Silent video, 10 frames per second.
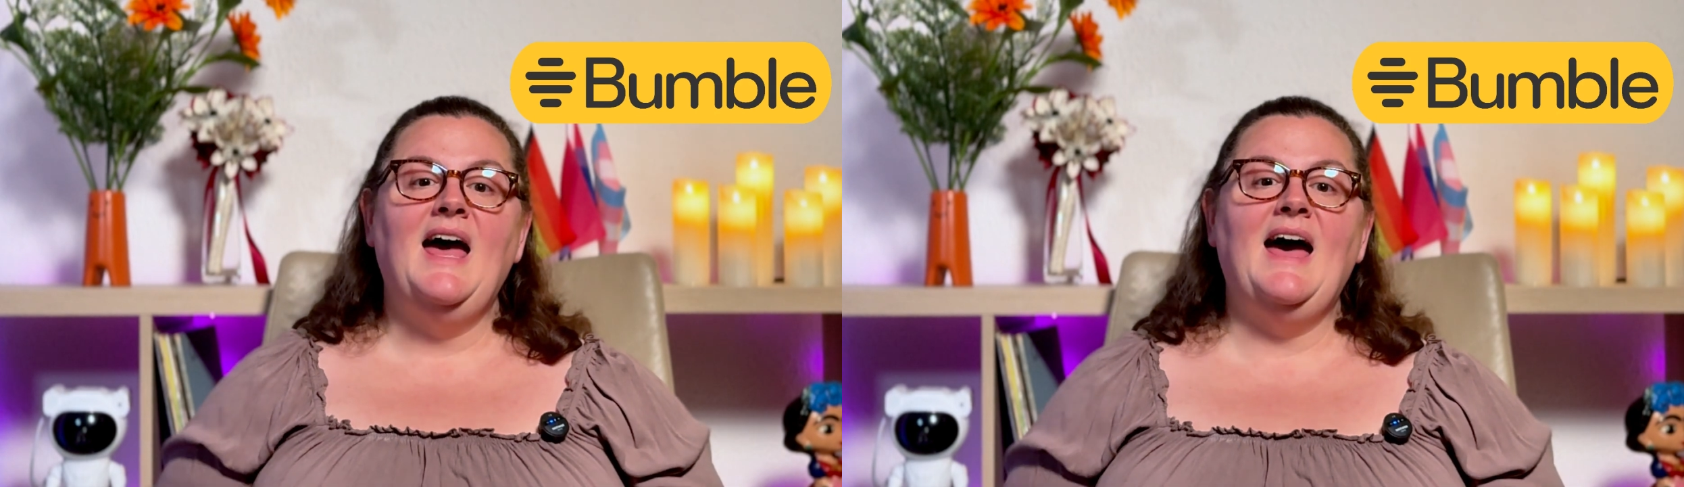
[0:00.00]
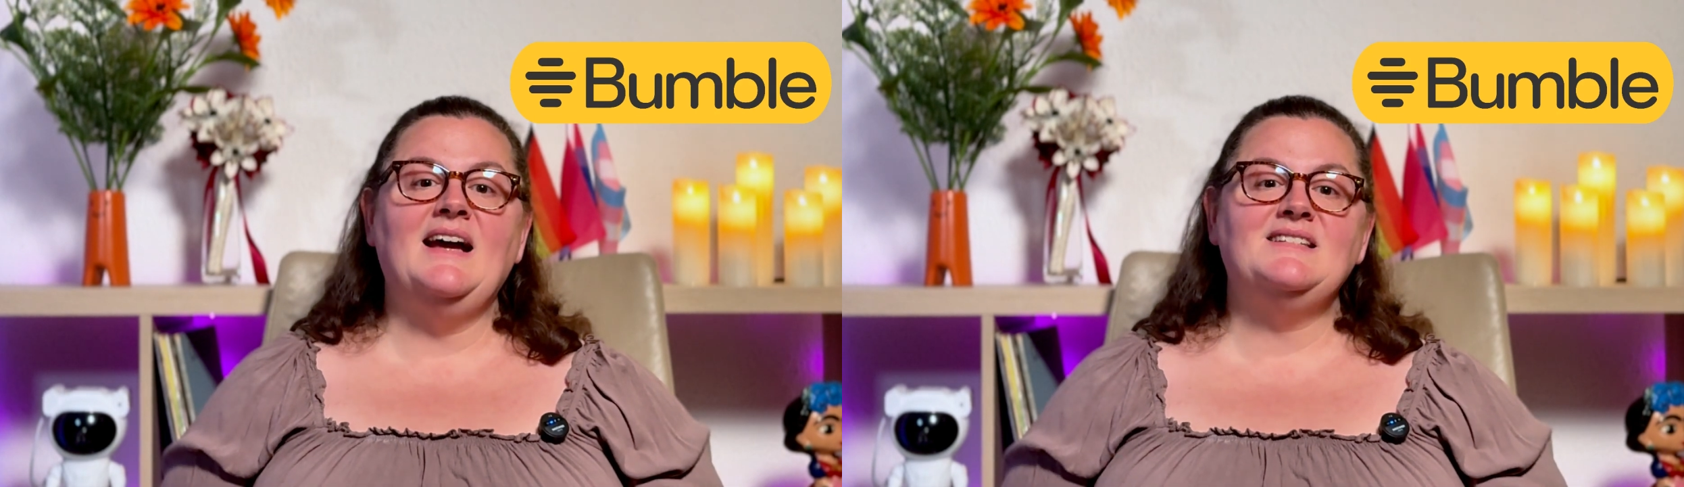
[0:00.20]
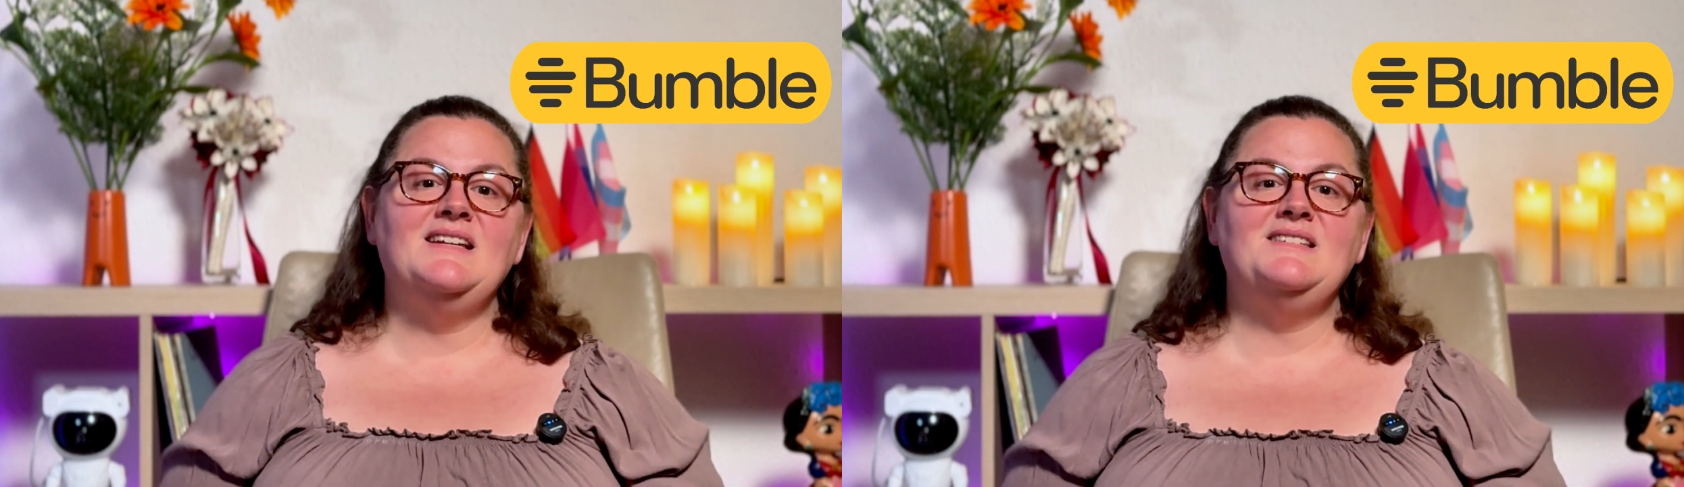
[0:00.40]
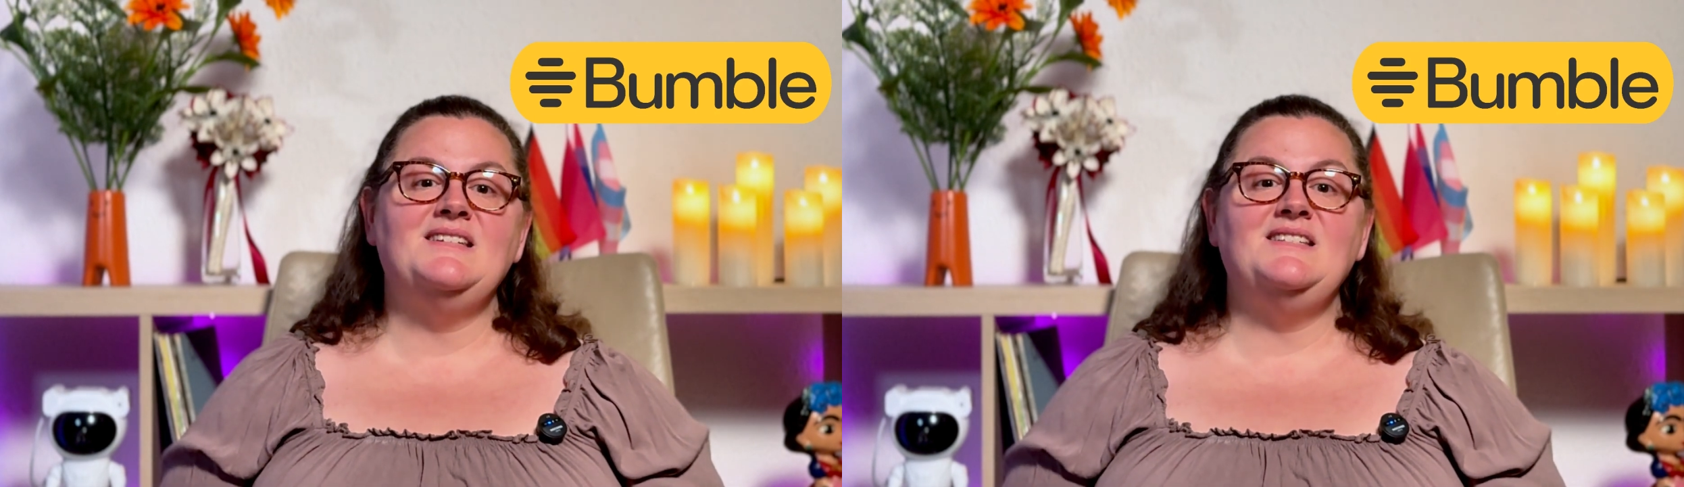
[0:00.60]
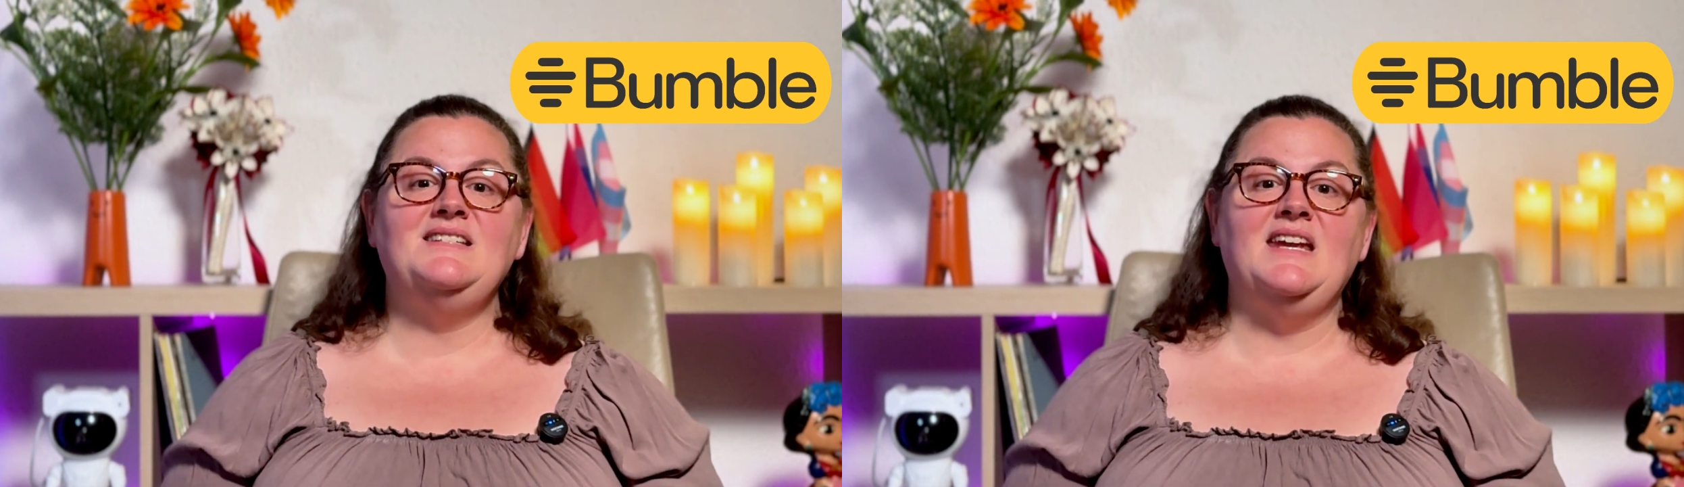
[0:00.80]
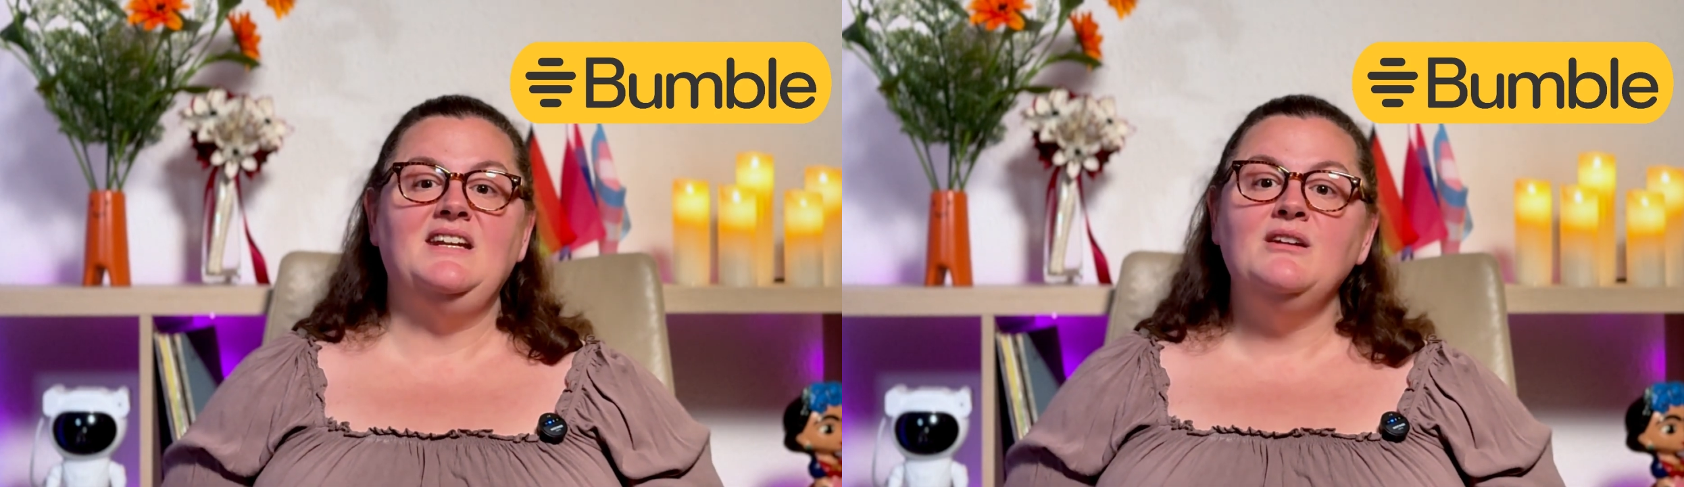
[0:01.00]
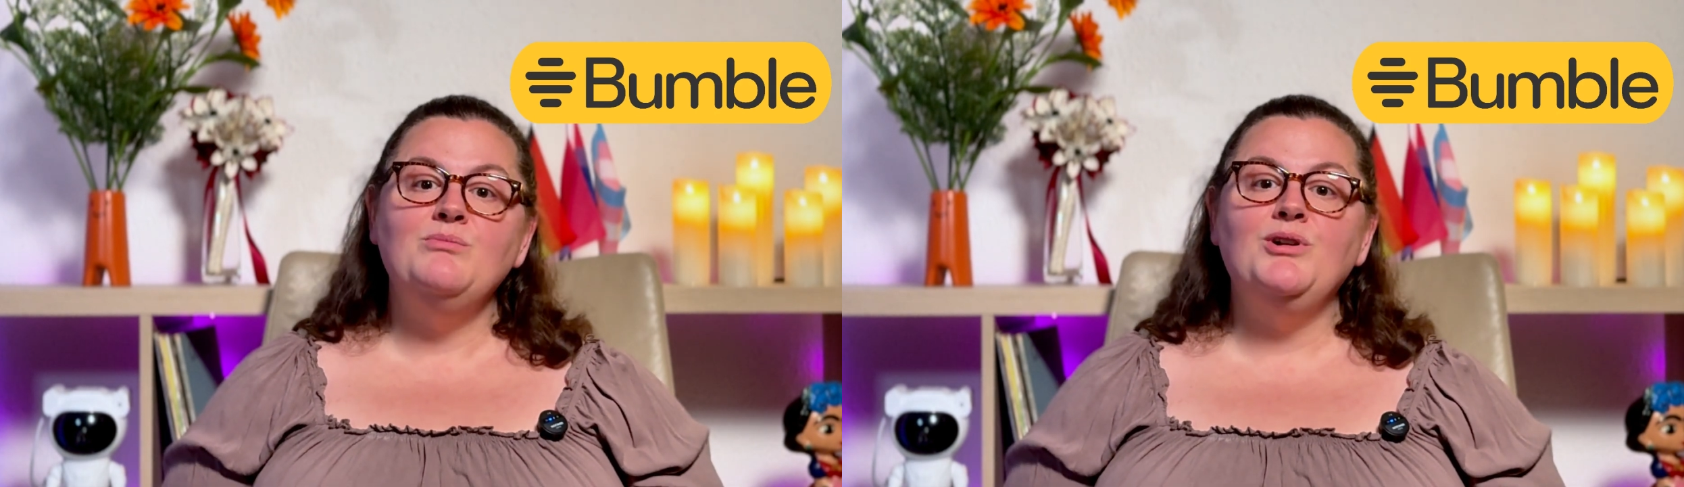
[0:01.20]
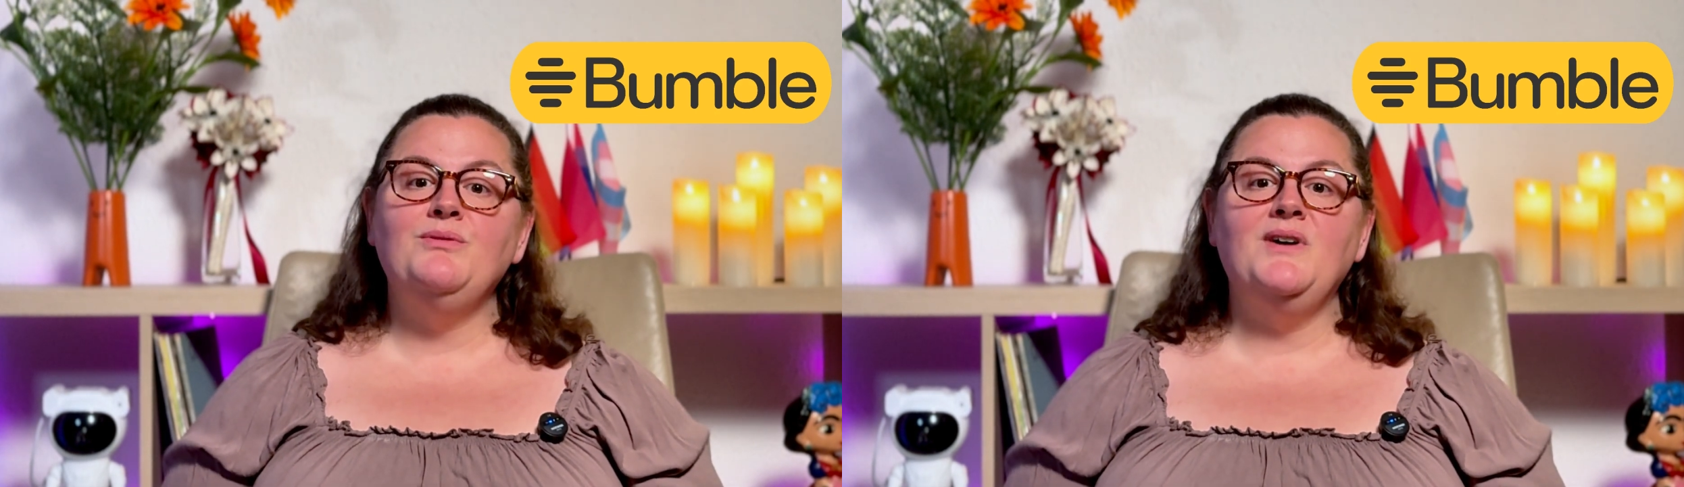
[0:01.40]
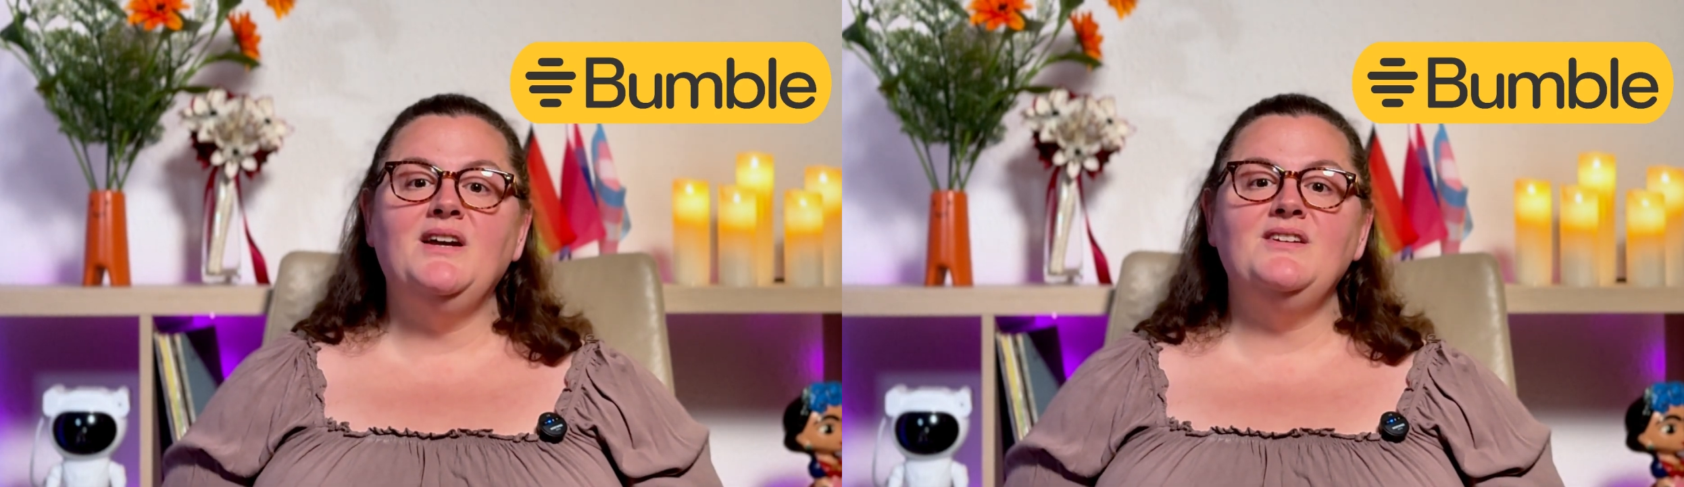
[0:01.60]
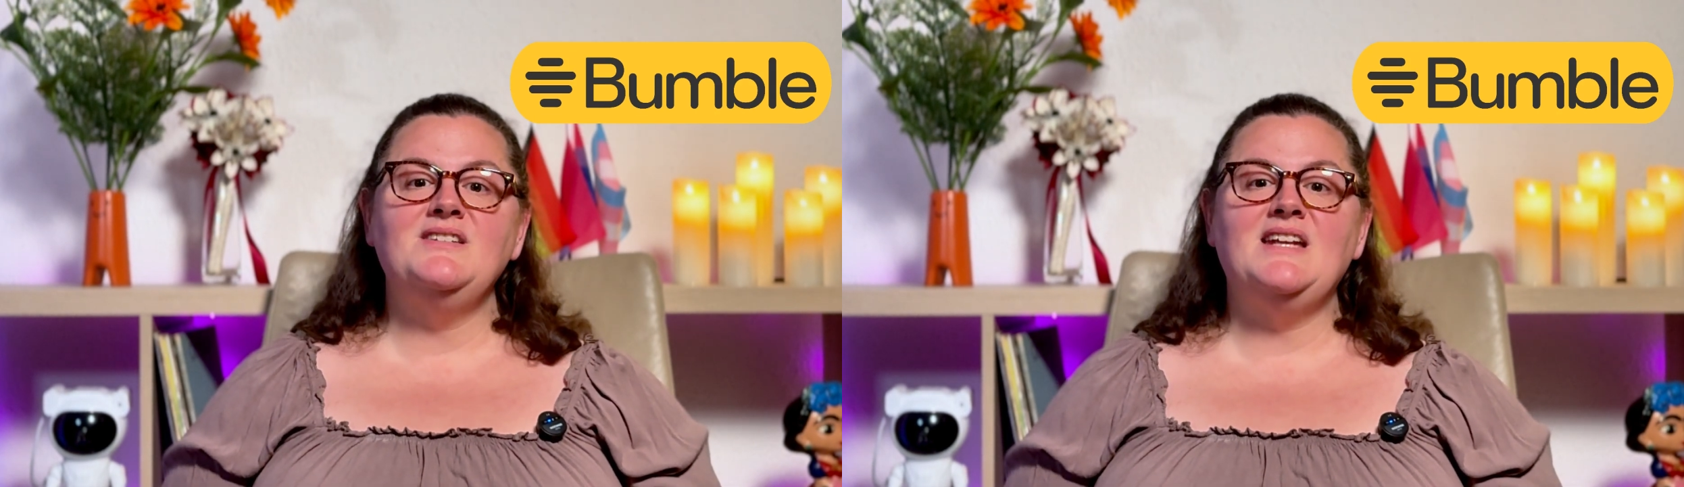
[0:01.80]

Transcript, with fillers: accesses dating profiles